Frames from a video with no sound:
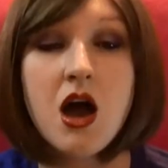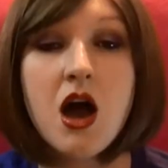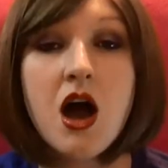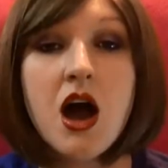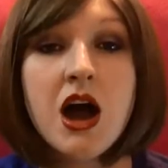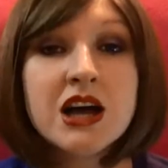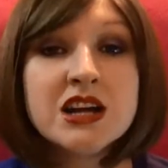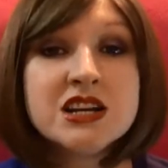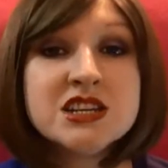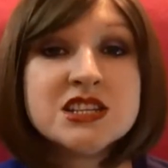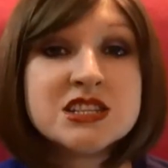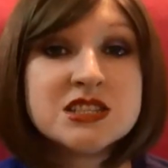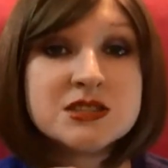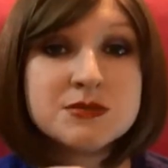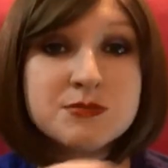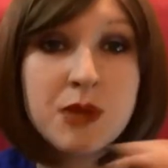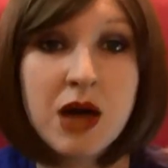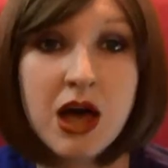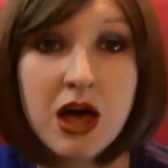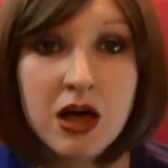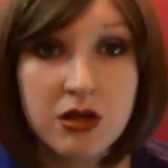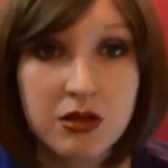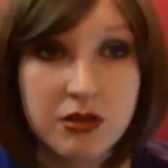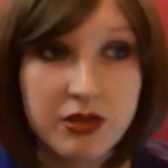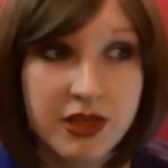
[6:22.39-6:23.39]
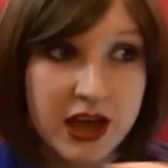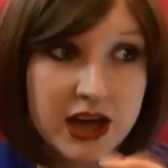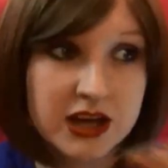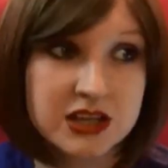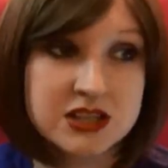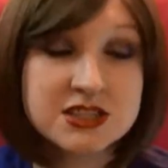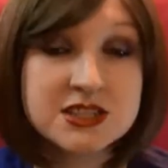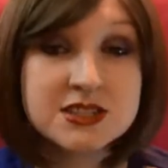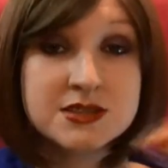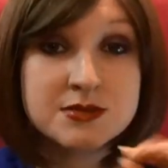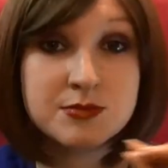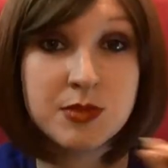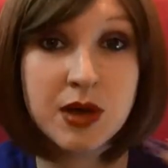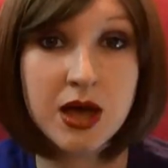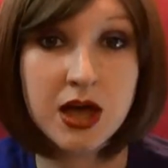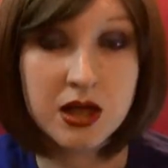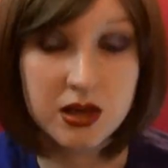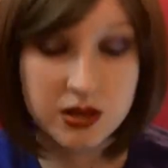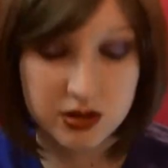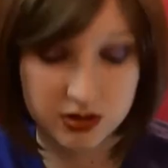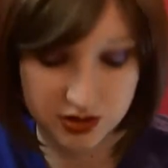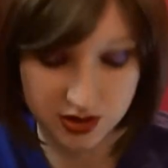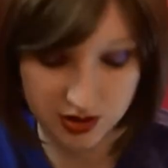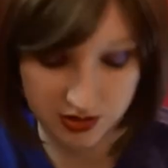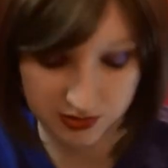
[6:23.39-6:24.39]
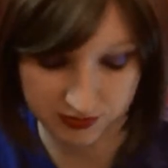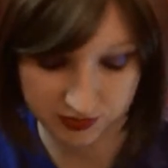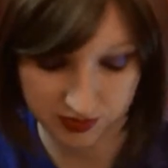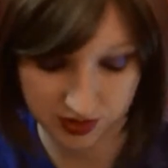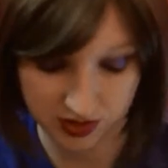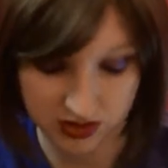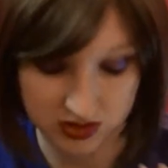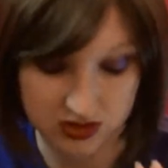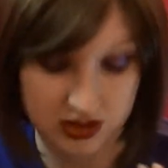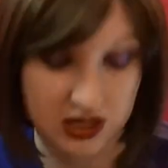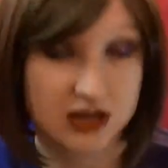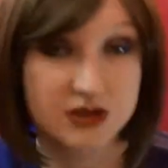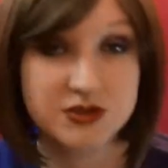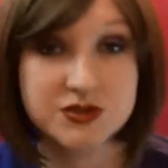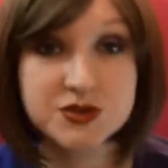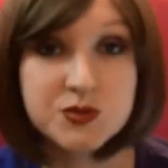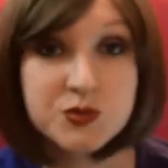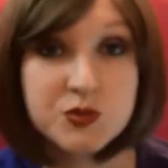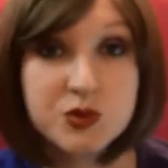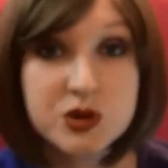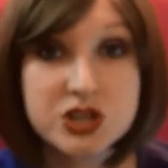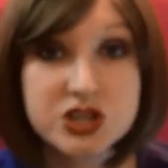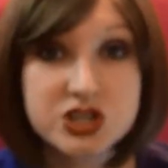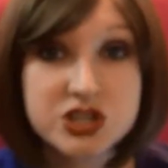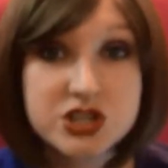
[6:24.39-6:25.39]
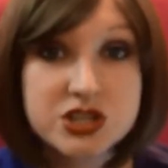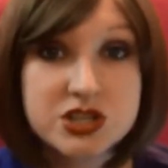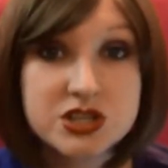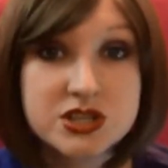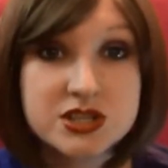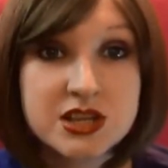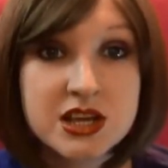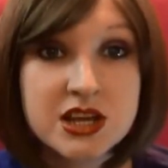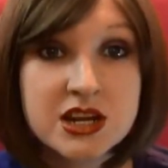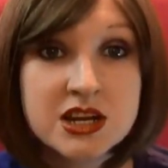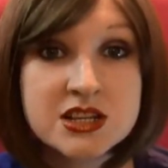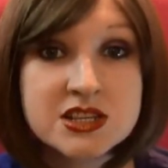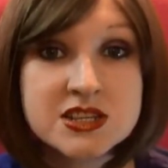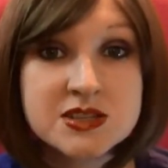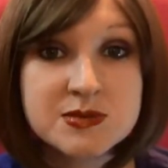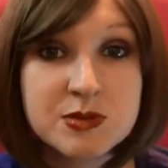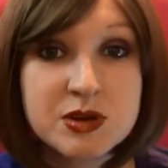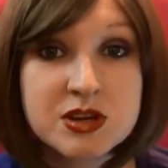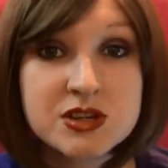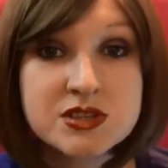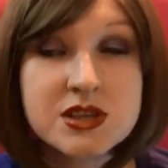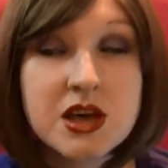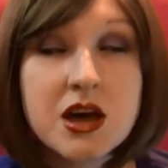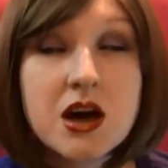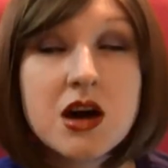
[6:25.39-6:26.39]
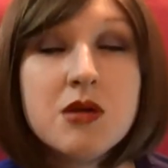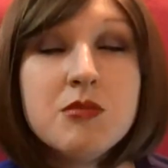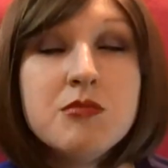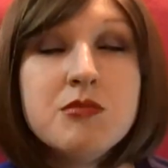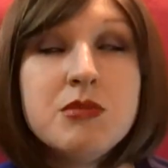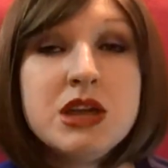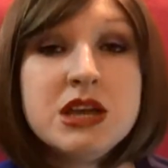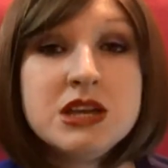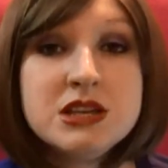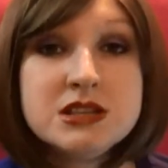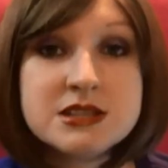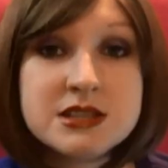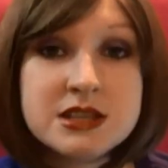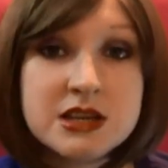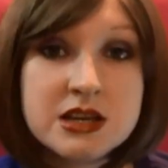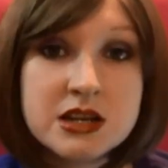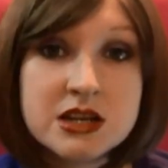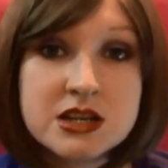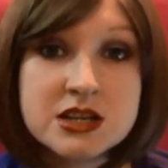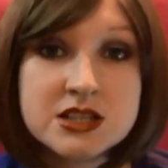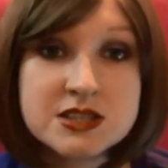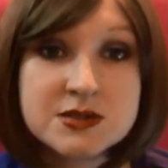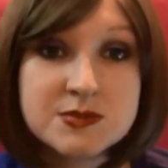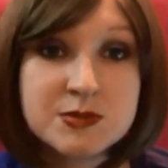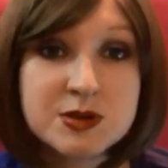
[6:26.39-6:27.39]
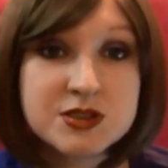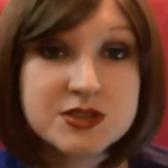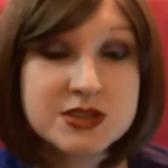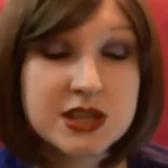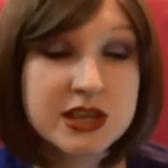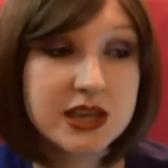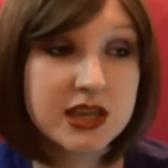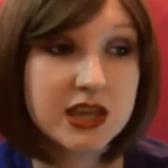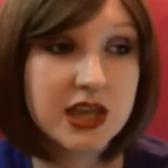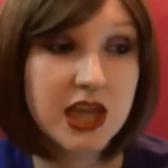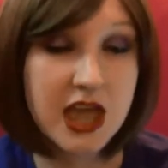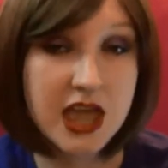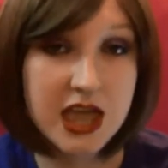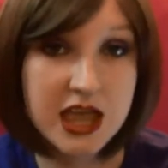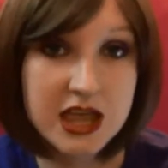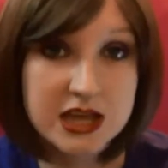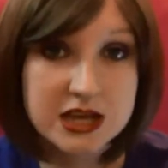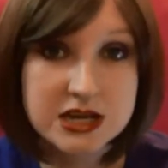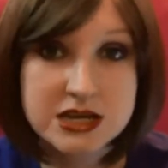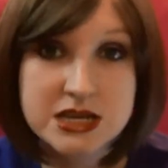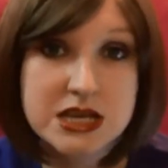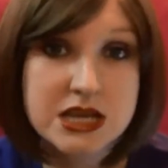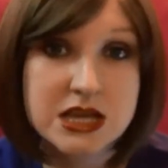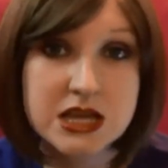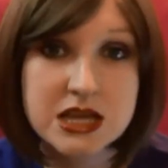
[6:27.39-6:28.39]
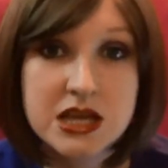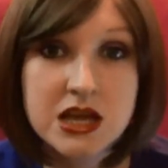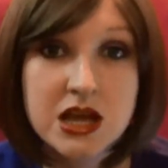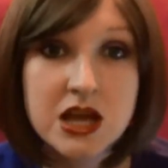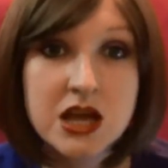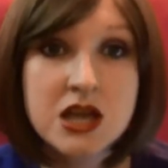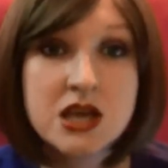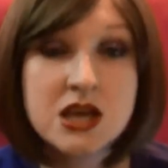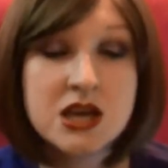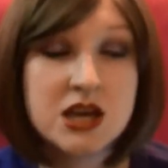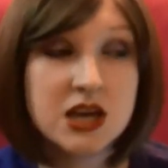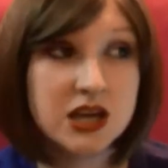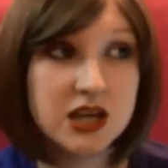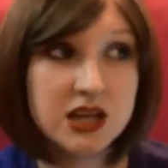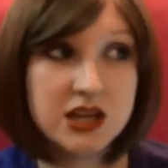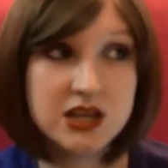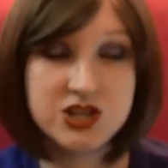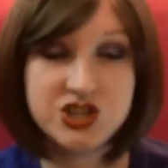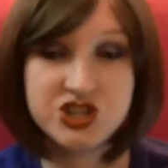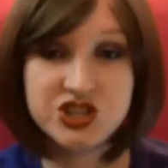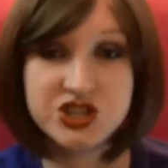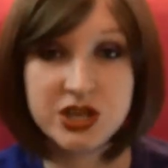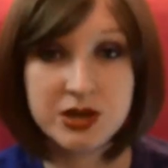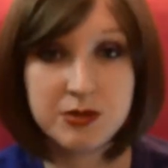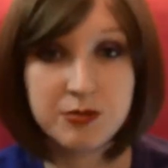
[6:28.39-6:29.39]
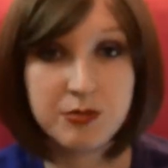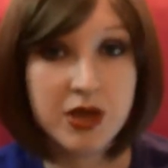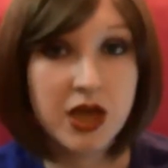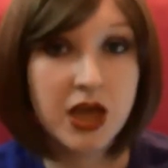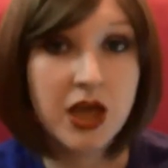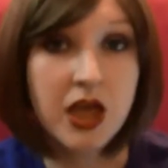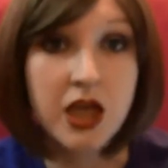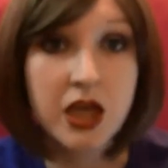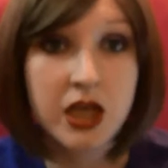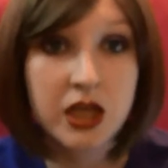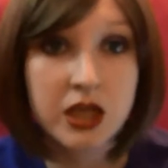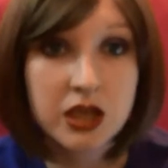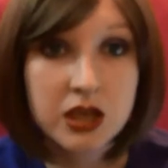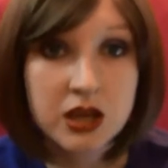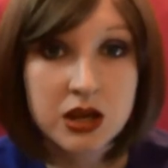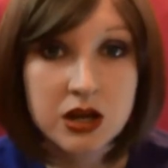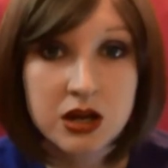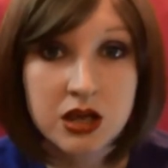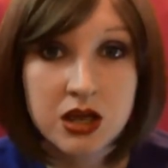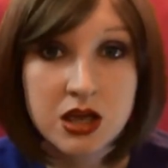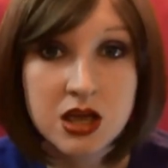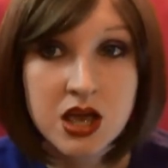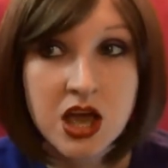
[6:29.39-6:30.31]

I smell that smell of Thousand Wishes and it smells amazing. It smells like candy and champagne